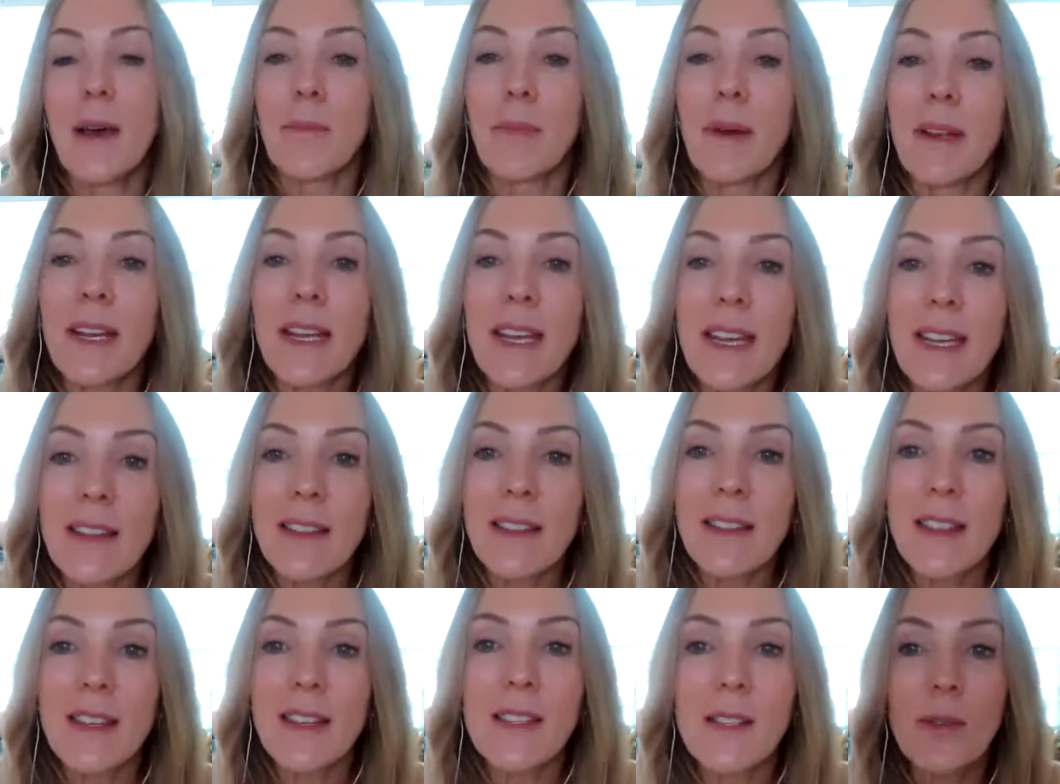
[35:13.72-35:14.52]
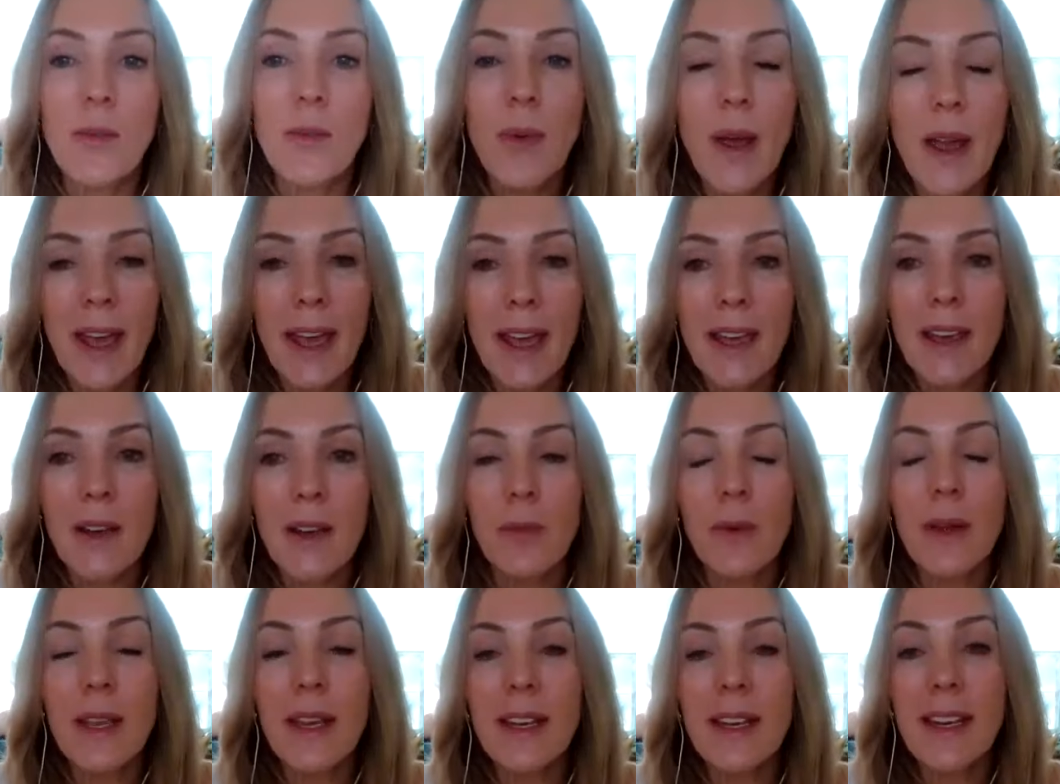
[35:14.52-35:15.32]
But in this way,
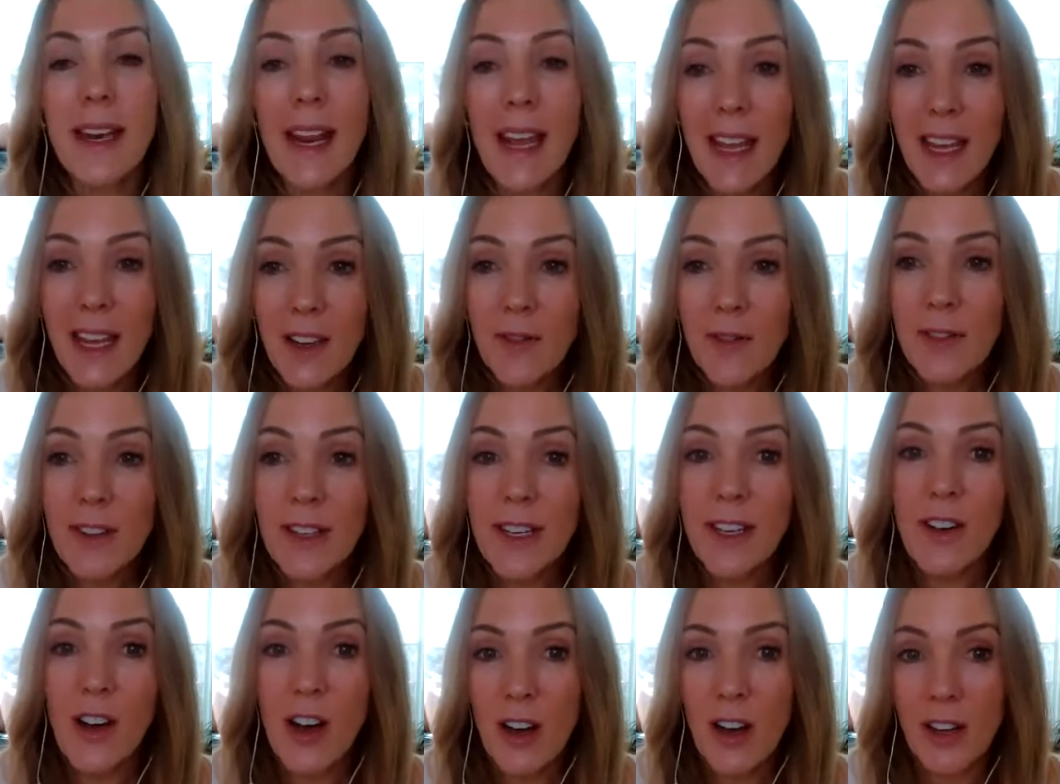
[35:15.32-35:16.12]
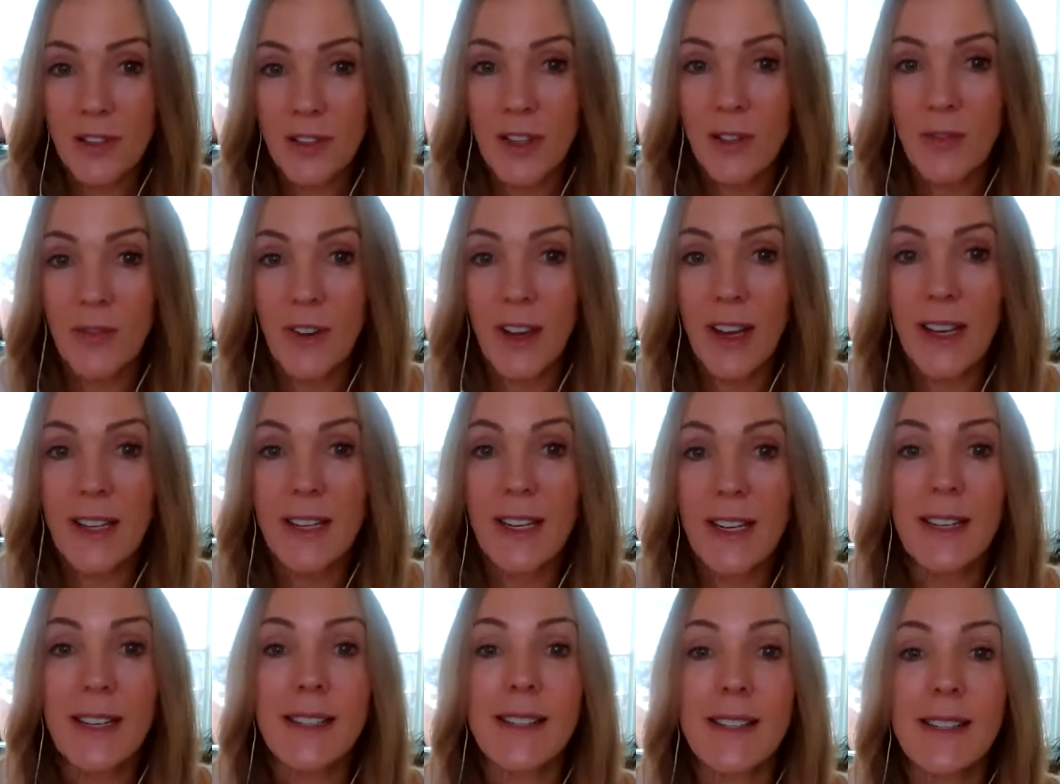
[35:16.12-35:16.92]
we naively cultivate
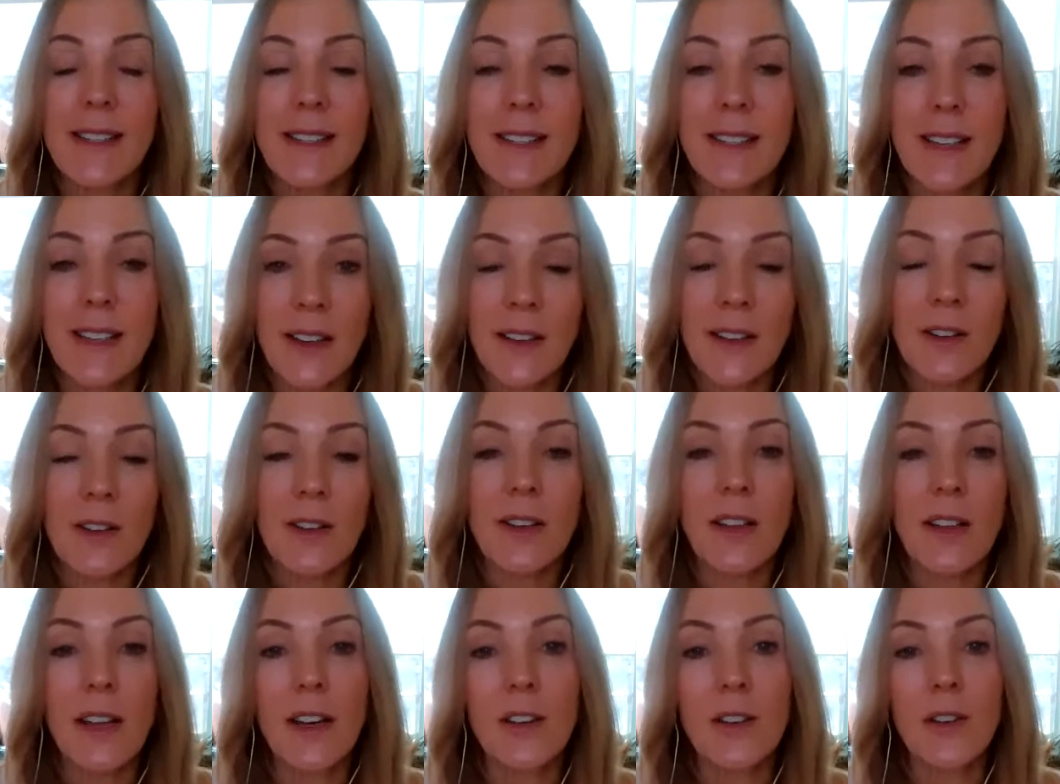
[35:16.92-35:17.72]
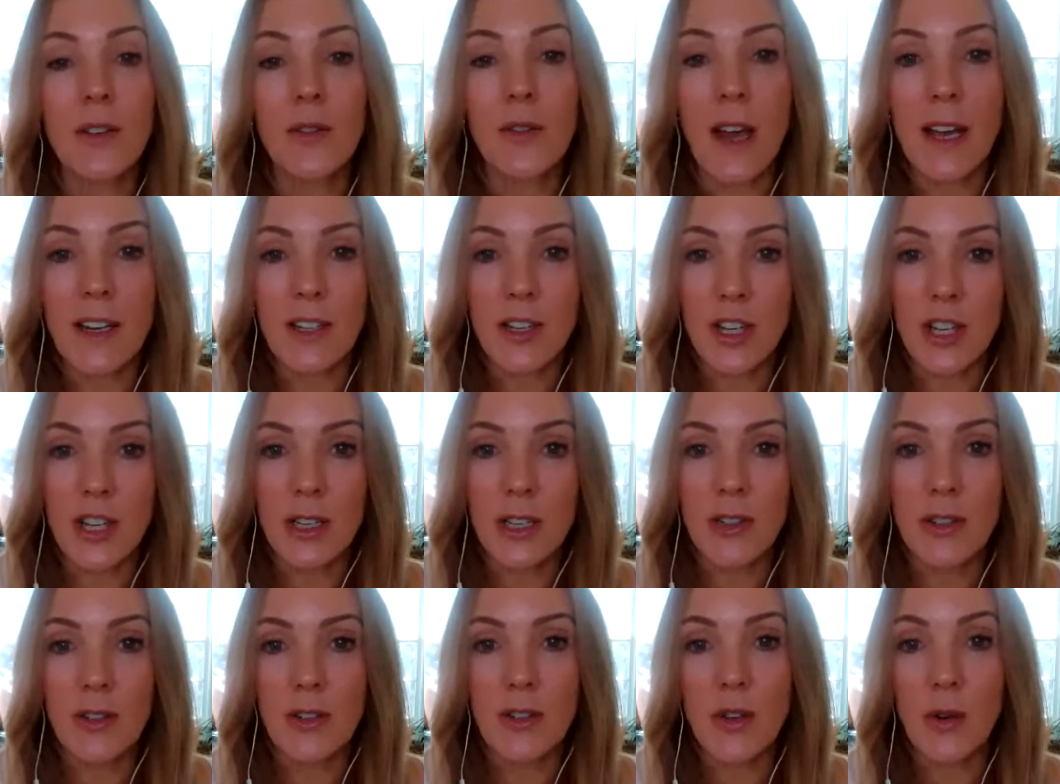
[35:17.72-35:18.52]
a subtle
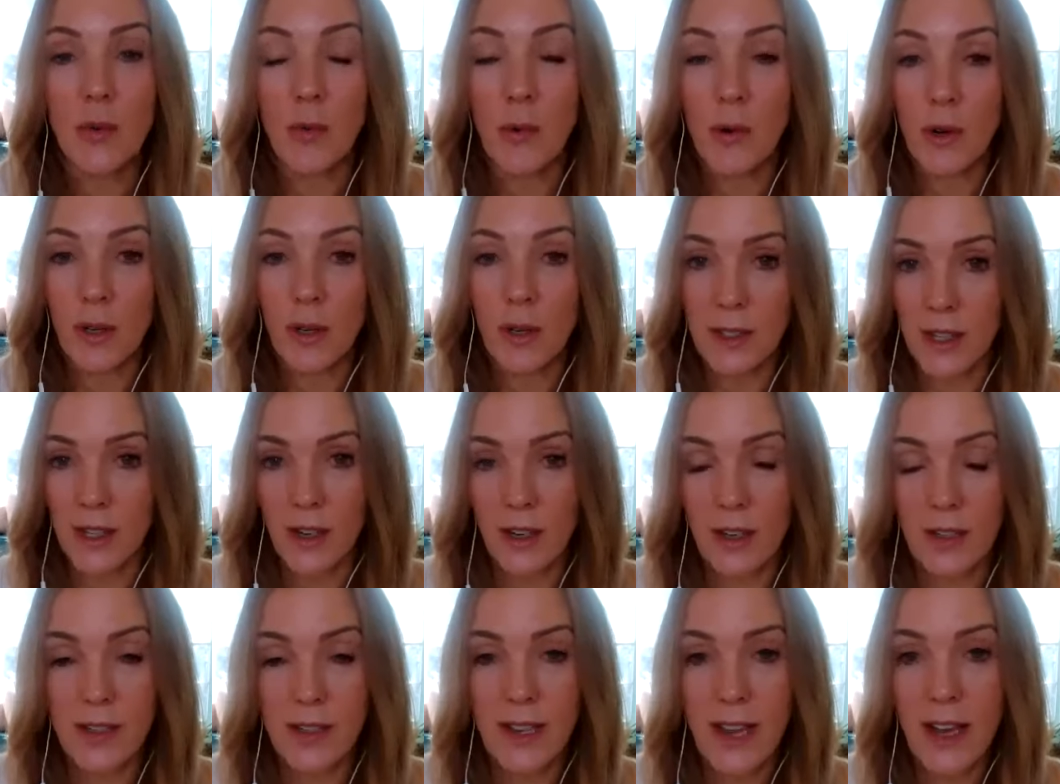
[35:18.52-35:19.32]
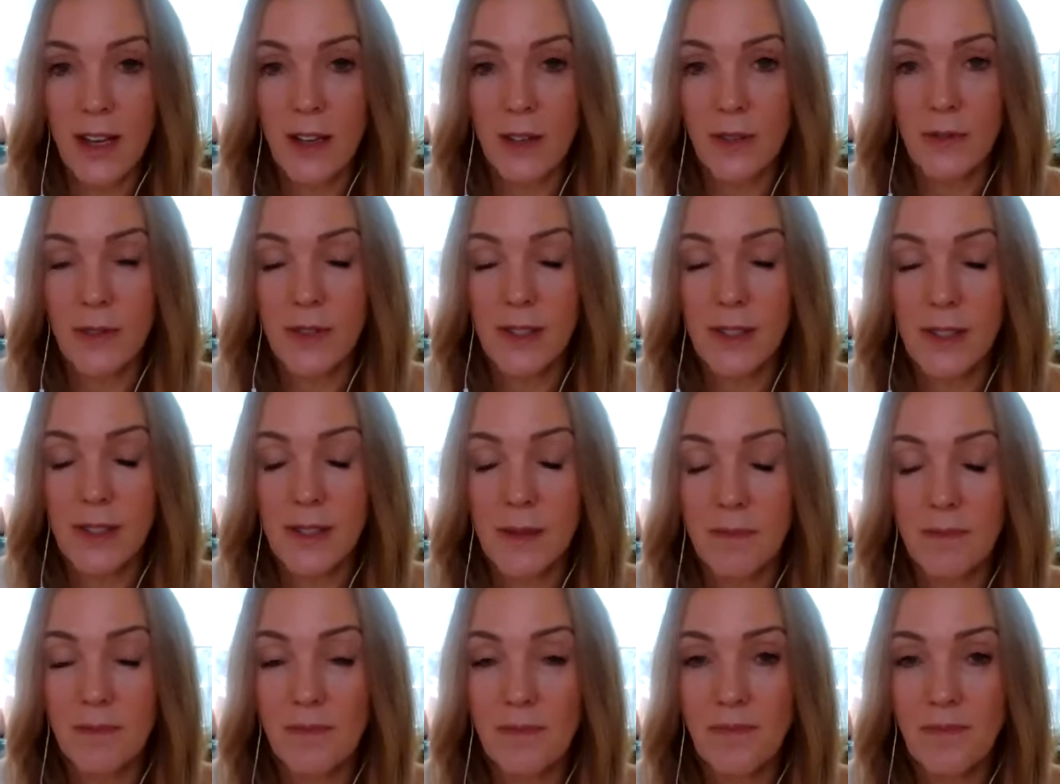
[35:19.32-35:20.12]
aggression towards ourselves.